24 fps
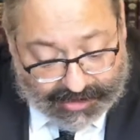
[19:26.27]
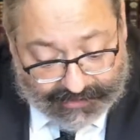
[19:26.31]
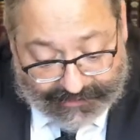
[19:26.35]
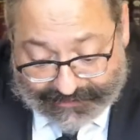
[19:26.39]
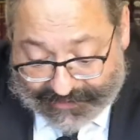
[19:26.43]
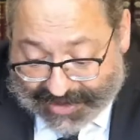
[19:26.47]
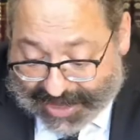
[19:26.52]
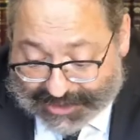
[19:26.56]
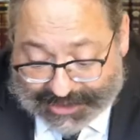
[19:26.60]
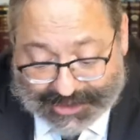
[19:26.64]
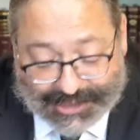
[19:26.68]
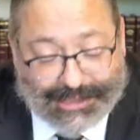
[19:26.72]

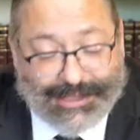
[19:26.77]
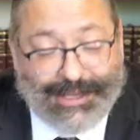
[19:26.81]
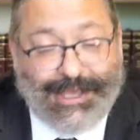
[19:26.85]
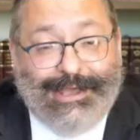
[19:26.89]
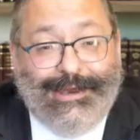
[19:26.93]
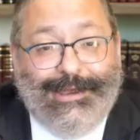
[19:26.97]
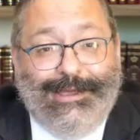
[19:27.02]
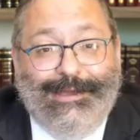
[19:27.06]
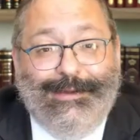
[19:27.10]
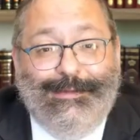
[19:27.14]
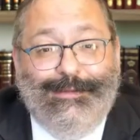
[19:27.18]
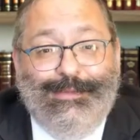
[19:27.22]

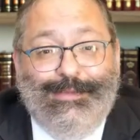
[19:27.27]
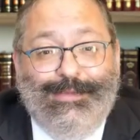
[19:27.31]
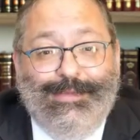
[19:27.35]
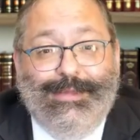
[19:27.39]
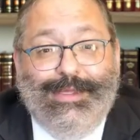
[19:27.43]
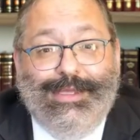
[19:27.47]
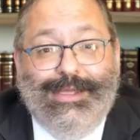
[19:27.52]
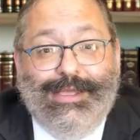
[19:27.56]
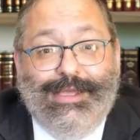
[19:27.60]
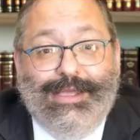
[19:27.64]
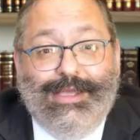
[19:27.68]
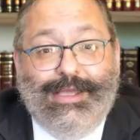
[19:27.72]
Fascinating.
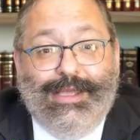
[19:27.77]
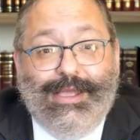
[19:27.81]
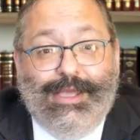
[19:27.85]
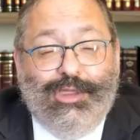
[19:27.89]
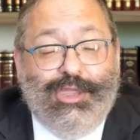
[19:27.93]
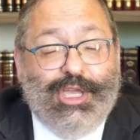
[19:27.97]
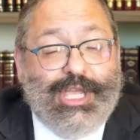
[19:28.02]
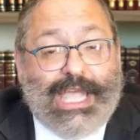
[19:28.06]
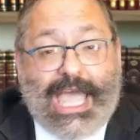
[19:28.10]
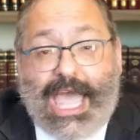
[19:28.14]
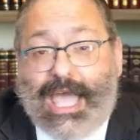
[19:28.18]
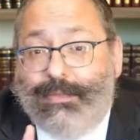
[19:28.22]

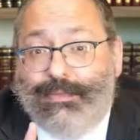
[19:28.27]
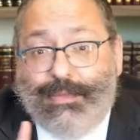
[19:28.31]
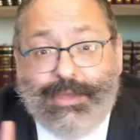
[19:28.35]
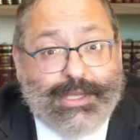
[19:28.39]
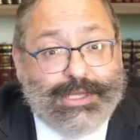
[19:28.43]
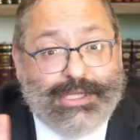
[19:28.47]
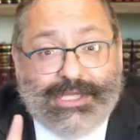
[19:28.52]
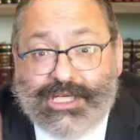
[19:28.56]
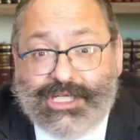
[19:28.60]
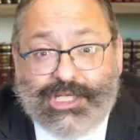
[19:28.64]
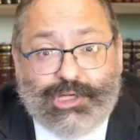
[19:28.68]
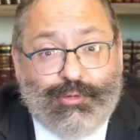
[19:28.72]
There can be
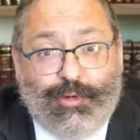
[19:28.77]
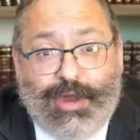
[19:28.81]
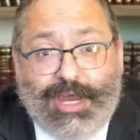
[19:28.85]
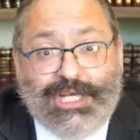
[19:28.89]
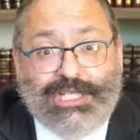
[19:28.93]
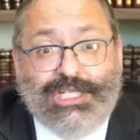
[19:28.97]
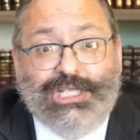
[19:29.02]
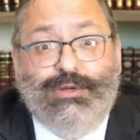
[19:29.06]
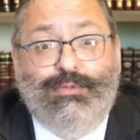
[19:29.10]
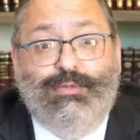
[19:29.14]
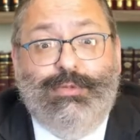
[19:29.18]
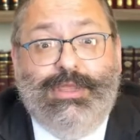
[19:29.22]
a
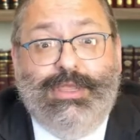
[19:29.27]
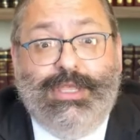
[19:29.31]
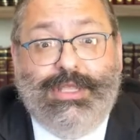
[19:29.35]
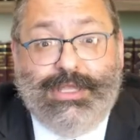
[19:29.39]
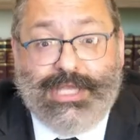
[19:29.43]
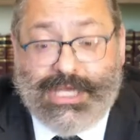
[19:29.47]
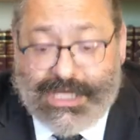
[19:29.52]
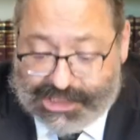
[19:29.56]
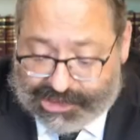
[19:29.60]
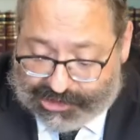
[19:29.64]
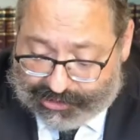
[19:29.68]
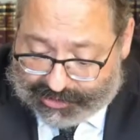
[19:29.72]
situation where the
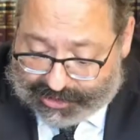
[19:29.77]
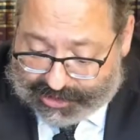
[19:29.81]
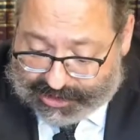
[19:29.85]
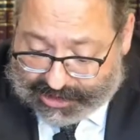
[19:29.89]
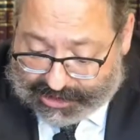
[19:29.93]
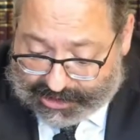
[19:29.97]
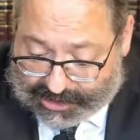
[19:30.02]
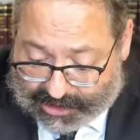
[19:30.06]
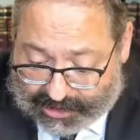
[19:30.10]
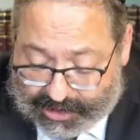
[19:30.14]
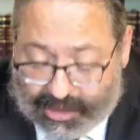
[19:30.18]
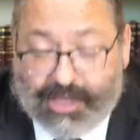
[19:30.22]
teacher
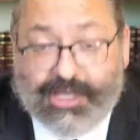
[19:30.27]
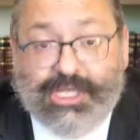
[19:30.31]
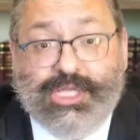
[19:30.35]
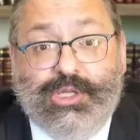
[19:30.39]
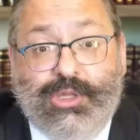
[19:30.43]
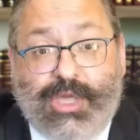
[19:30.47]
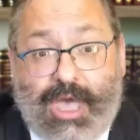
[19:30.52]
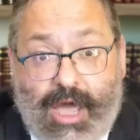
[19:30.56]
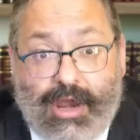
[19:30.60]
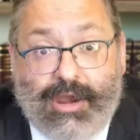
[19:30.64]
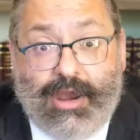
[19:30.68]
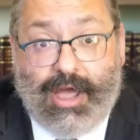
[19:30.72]
sits on a,
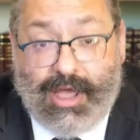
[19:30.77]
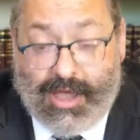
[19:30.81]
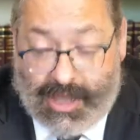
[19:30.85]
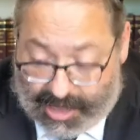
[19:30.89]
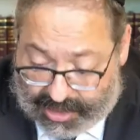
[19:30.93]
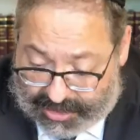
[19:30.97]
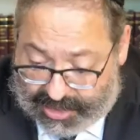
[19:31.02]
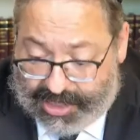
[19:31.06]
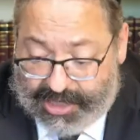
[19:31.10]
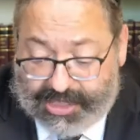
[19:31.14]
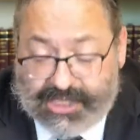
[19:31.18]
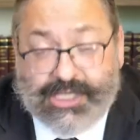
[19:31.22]
on a,
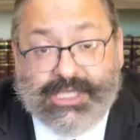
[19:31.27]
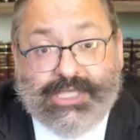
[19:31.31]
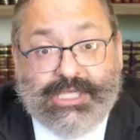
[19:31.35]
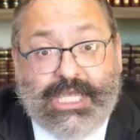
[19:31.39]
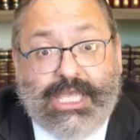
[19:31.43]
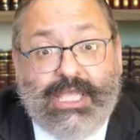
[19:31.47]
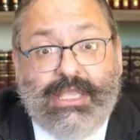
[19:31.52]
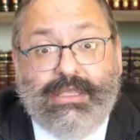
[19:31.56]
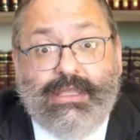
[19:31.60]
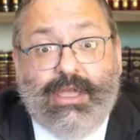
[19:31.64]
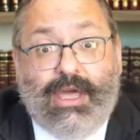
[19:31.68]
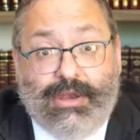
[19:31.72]
on a
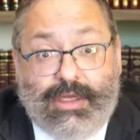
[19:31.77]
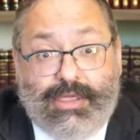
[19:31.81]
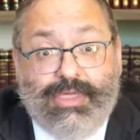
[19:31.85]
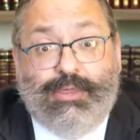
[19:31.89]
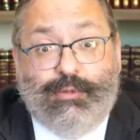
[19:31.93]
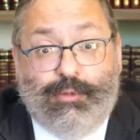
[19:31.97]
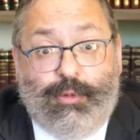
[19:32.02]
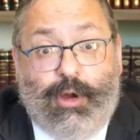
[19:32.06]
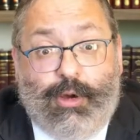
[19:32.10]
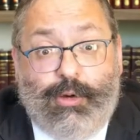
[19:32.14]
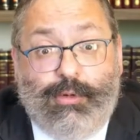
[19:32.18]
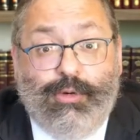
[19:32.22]
seat, on a
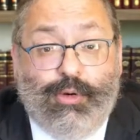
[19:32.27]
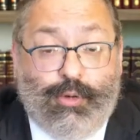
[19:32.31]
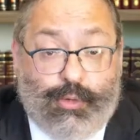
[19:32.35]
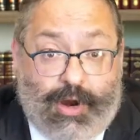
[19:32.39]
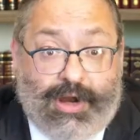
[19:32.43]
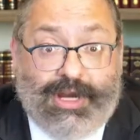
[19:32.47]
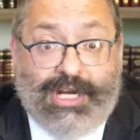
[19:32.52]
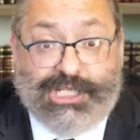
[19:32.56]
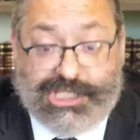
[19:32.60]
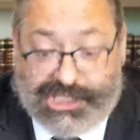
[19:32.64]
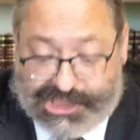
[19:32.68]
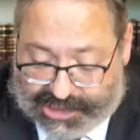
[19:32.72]
throne,
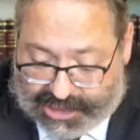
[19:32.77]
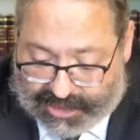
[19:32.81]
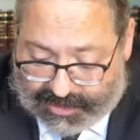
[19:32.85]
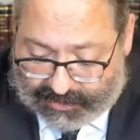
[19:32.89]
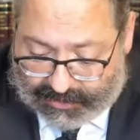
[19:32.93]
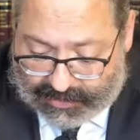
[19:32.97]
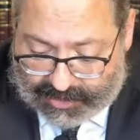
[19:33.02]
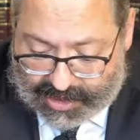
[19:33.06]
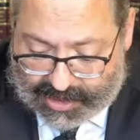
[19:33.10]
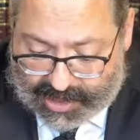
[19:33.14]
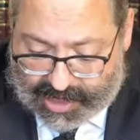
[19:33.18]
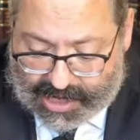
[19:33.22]
or on a
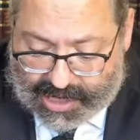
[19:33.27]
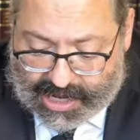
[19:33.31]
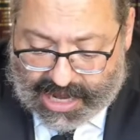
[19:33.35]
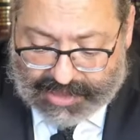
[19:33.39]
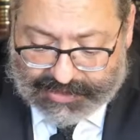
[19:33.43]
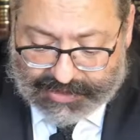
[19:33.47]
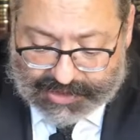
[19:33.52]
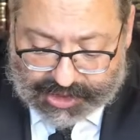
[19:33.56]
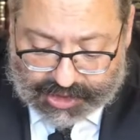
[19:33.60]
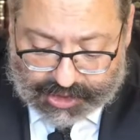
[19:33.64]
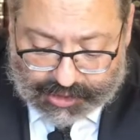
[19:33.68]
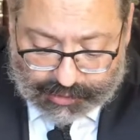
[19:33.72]
chair,
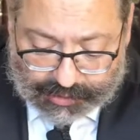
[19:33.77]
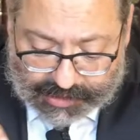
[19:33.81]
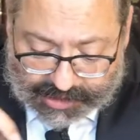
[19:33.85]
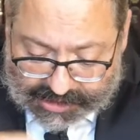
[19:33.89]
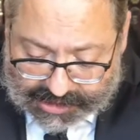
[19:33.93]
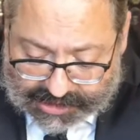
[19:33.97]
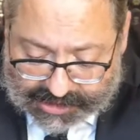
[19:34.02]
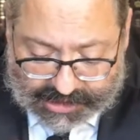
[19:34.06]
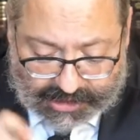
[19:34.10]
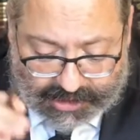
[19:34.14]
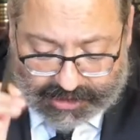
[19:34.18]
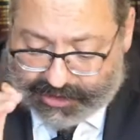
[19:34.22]
and the
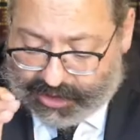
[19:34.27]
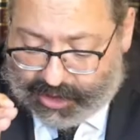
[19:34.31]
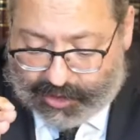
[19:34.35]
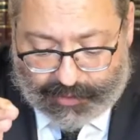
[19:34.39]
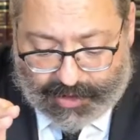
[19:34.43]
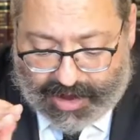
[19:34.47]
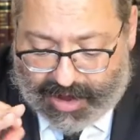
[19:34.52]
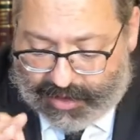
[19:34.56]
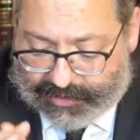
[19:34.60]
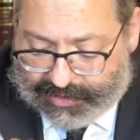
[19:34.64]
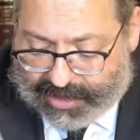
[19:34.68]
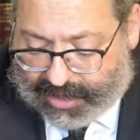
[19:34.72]
students sit on the
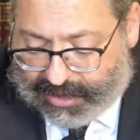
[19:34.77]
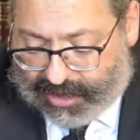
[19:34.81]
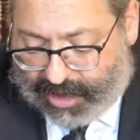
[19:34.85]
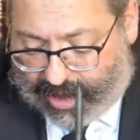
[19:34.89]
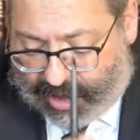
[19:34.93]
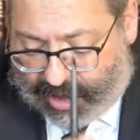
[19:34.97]
ground.